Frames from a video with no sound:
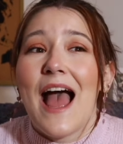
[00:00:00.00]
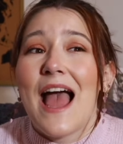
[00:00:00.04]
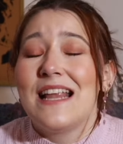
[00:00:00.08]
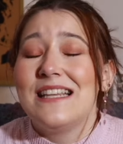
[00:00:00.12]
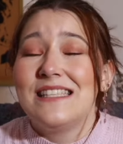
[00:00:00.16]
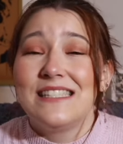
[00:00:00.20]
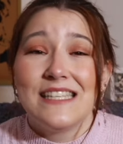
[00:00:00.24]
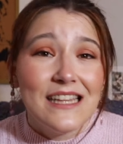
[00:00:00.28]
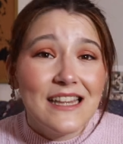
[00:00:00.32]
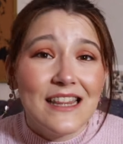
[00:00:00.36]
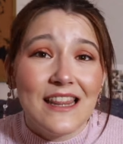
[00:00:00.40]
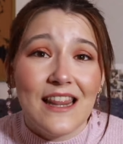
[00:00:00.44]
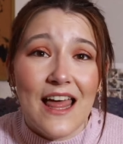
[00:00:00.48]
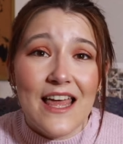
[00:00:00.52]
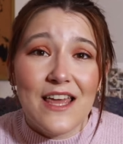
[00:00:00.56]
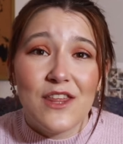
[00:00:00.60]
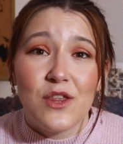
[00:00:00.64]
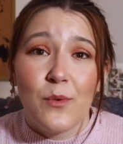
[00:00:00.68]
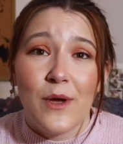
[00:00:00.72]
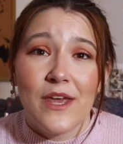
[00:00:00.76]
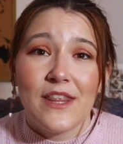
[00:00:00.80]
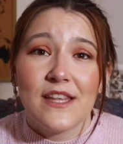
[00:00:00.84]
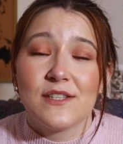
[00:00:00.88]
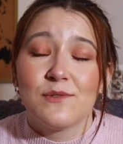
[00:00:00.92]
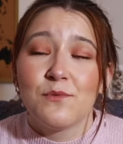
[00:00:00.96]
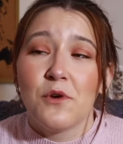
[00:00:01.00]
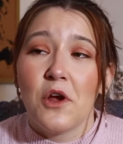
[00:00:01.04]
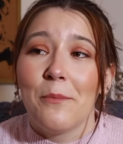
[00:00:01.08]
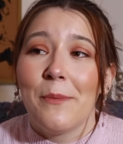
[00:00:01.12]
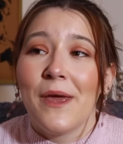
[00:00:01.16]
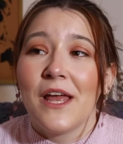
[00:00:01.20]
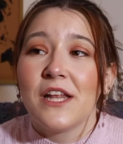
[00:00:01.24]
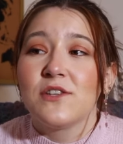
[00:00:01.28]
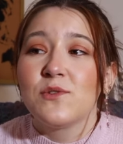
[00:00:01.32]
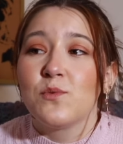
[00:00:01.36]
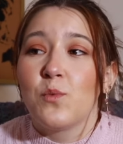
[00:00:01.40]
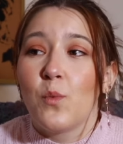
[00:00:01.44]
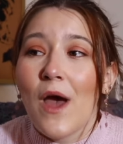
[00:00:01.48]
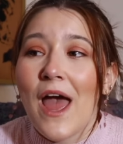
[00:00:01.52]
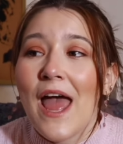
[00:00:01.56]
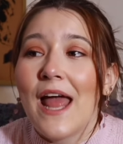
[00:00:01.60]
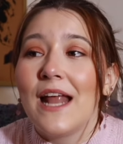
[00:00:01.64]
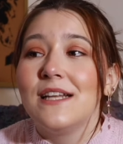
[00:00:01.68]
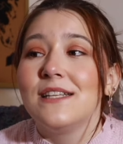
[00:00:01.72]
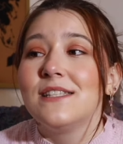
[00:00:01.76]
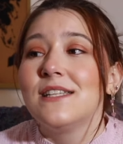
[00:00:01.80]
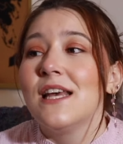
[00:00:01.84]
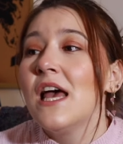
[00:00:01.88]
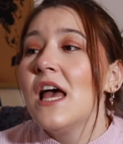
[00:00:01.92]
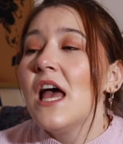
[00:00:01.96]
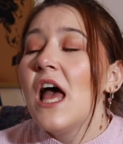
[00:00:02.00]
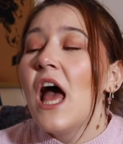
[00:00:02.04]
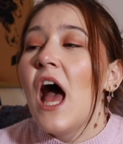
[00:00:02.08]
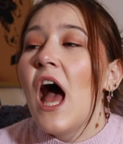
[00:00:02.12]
I didn't like the way this romance went.